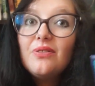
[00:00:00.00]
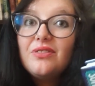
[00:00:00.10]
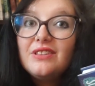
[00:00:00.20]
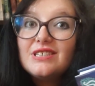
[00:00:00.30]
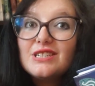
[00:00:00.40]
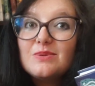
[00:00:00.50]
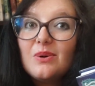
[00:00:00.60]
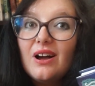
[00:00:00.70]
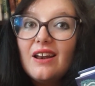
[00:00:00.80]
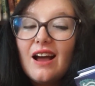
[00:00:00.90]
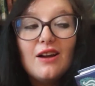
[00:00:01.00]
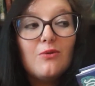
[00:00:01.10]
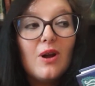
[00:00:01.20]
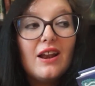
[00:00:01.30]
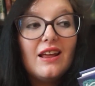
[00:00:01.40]
this is one, I've
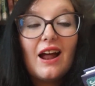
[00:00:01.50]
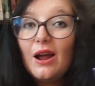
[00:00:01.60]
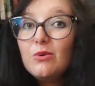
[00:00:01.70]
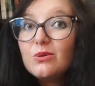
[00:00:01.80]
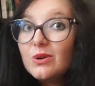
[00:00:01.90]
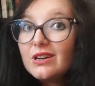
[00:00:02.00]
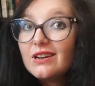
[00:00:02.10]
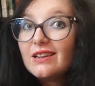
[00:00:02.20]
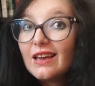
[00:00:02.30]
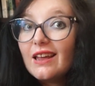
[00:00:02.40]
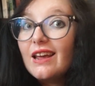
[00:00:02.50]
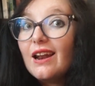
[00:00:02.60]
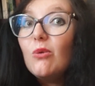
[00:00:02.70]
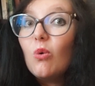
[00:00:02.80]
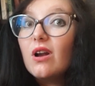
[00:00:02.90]
read it, I would read it again and
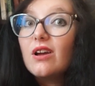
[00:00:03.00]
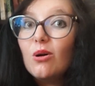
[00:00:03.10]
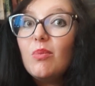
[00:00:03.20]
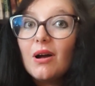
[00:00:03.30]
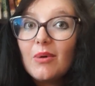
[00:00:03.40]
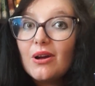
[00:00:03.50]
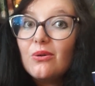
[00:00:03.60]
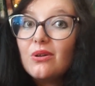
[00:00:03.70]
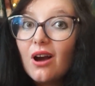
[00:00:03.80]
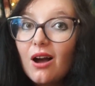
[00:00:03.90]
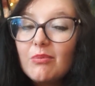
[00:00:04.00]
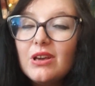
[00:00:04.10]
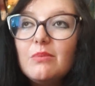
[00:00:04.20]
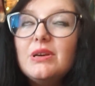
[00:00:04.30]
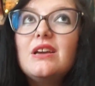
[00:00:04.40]
I want to go buy my own
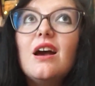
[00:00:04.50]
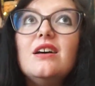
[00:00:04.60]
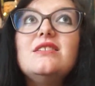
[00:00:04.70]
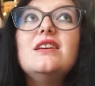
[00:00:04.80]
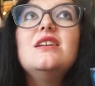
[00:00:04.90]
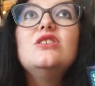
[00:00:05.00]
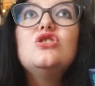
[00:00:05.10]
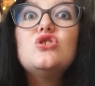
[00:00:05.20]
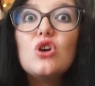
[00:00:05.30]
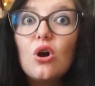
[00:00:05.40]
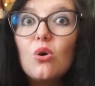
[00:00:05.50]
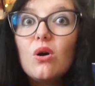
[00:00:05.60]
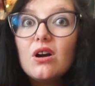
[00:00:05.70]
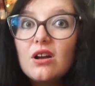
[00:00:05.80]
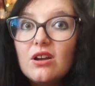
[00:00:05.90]
copy because it is
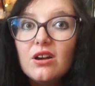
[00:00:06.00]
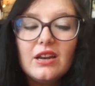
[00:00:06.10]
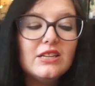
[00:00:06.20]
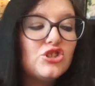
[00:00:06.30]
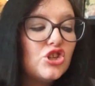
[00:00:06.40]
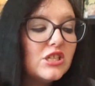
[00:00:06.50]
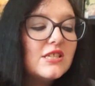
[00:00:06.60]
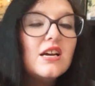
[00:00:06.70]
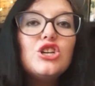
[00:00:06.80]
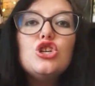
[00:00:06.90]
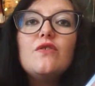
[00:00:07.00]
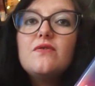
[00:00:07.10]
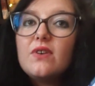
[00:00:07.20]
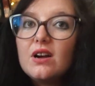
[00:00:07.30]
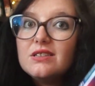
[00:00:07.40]
so good. It's just such a
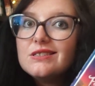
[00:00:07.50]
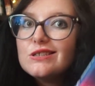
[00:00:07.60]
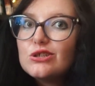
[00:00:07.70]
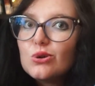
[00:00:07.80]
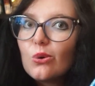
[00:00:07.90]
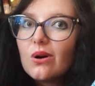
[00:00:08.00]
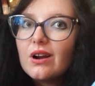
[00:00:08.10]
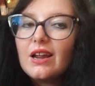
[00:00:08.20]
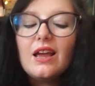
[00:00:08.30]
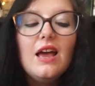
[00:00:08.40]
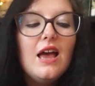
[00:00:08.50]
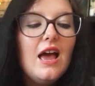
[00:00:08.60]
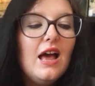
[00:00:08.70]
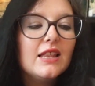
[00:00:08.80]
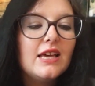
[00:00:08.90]
fun story.
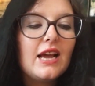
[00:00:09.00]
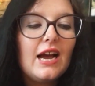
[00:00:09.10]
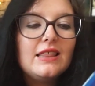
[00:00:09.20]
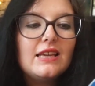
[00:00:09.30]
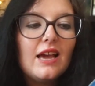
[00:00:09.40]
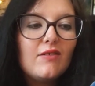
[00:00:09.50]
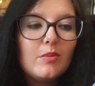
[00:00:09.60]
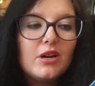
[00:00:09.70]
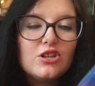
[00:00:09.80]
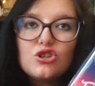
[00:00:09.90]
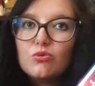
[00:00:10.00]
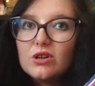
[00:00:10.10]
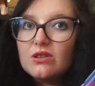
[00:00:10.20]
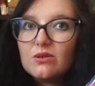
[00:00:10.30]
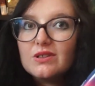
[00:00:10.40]
Like, I think everybody should
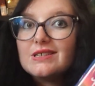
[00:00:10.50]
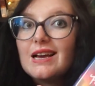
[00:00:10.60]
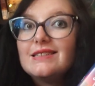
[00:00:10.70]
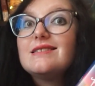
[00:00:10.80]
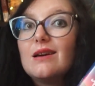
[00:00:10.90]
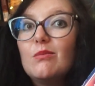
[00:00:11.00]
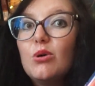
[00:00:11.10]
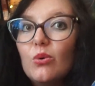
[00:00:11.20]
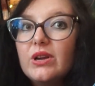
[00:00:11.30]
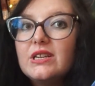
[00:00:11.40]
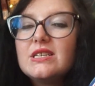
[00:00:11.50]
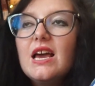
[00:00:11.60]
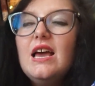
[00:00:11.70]
read through this at some point.